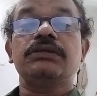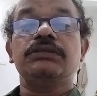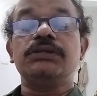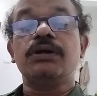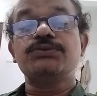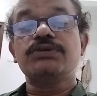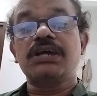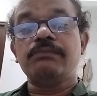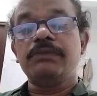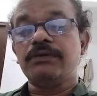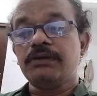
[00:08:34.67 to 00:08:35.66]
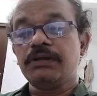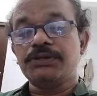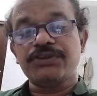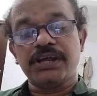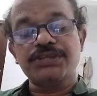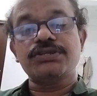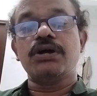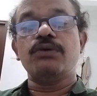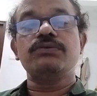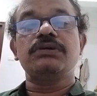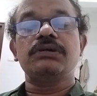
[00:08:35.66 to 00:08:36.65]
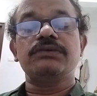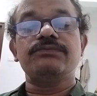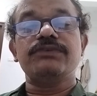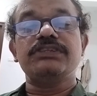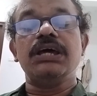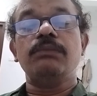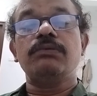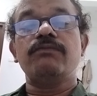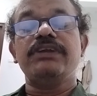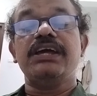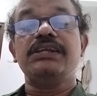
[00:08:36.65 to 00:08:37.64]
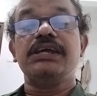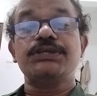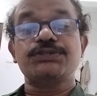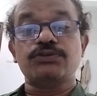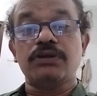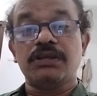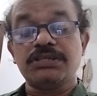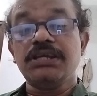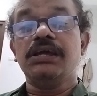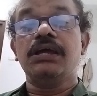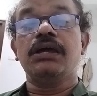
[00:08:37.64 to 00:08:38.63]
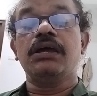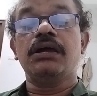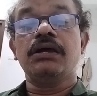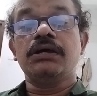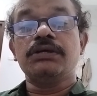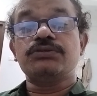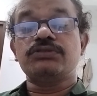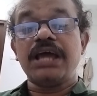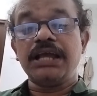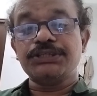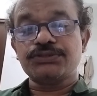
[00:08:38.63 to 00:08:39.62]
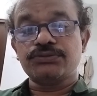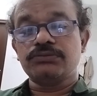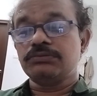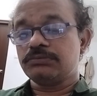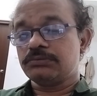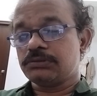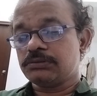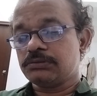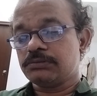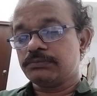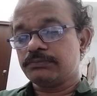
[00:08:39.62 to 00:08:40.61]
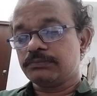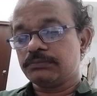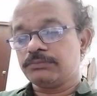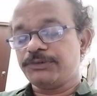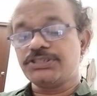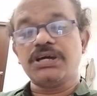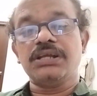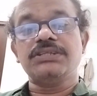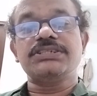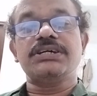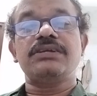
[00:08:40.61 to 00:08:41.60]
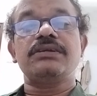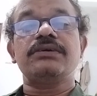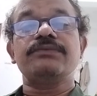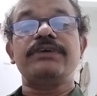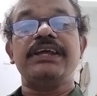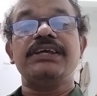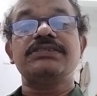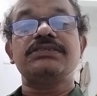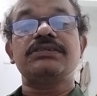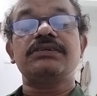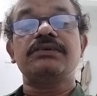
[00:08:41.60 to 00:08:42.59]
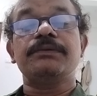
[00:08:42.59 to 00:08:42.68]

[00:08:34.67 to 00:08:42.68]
That also can be traced out with the help of DNA astrology. So thanks to Vishal sir for his